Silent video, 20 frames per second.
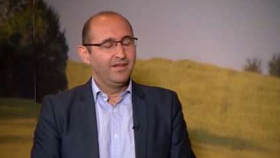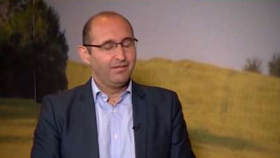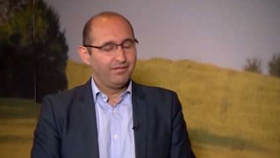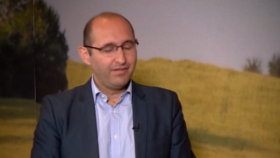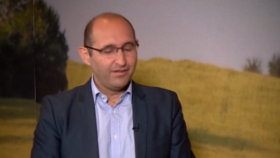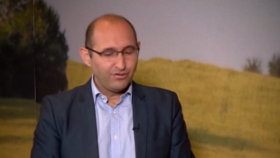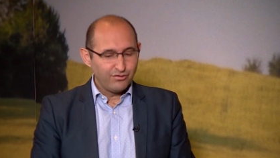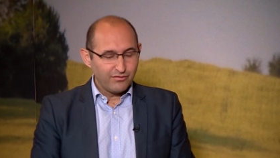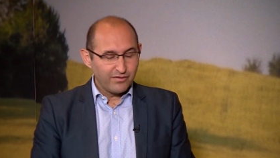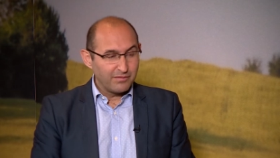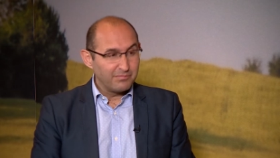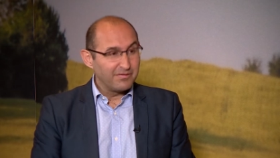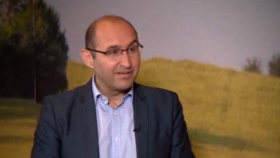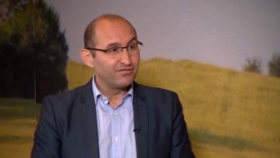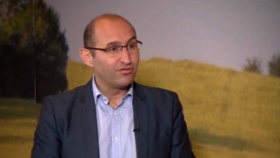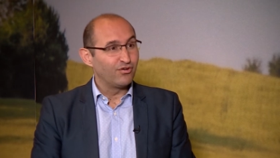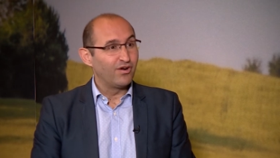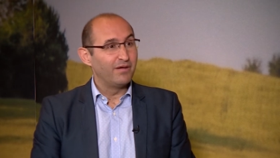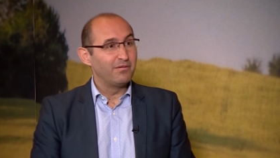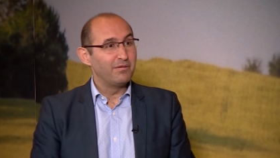Thank you very much
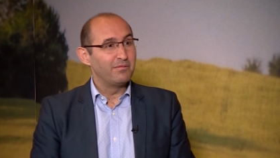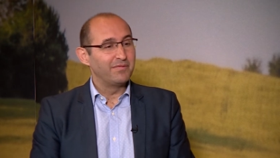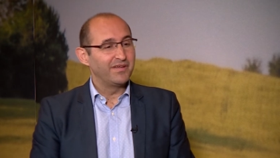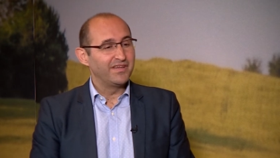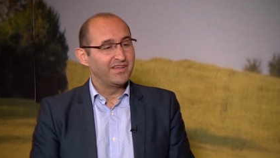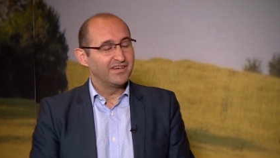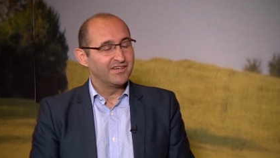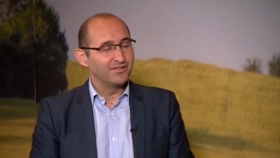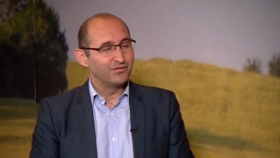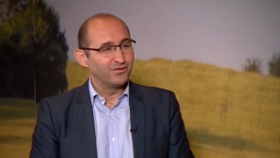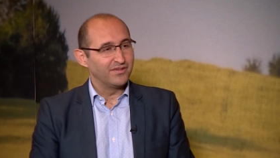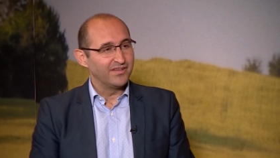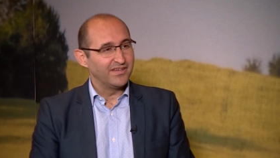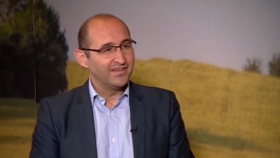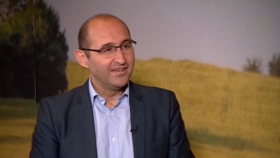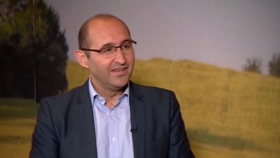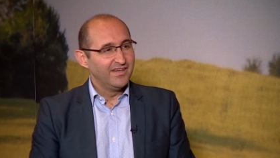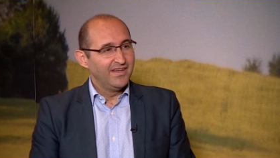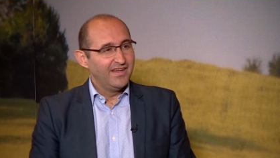for having me here today.